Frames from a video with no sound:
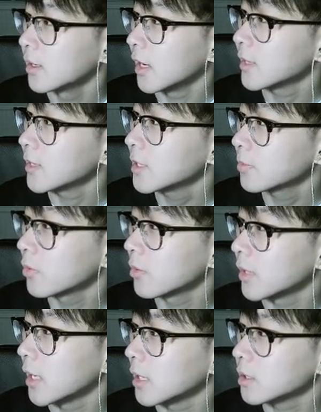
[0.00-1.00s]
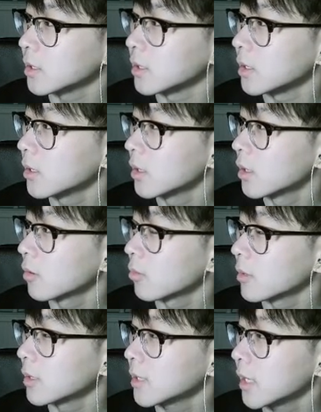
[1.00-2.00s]
At this point, actually,
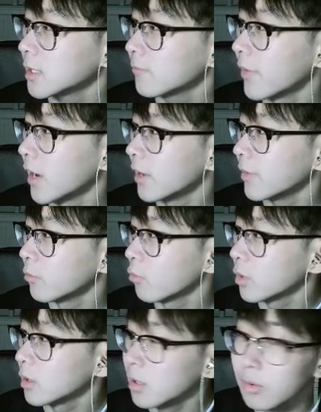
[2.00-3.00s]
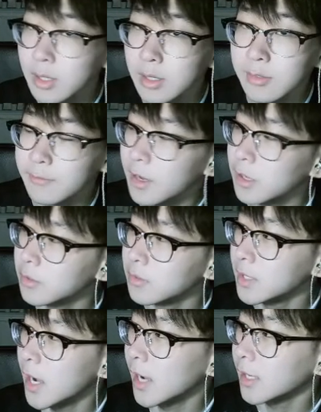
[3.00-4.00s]
we're in test 5 and we're loading the value
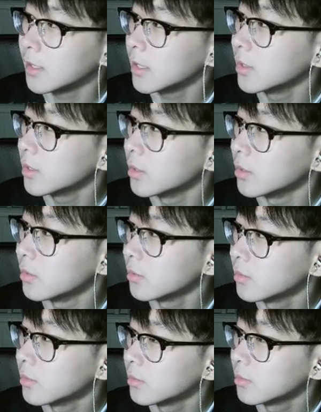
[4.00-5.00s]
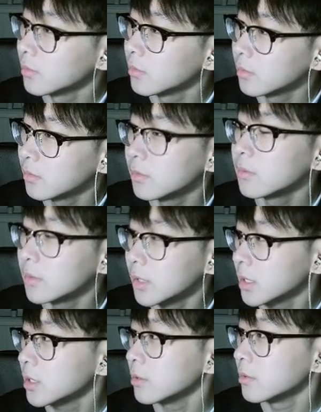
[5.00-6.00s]
9 into
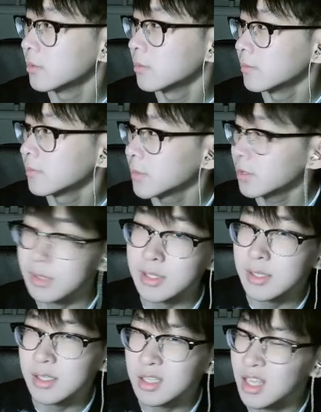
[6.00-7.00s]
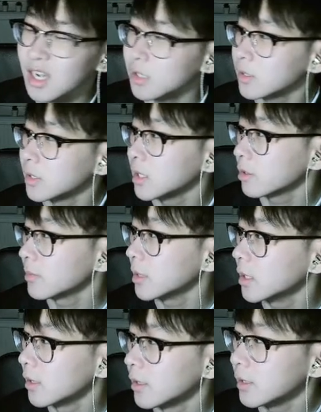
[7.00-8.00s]
the queue. So this isn't actually
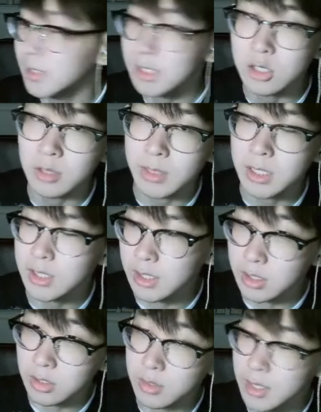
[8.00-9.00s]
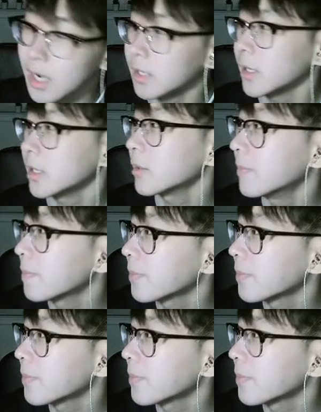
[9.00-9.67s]
decrementing into 9 yet.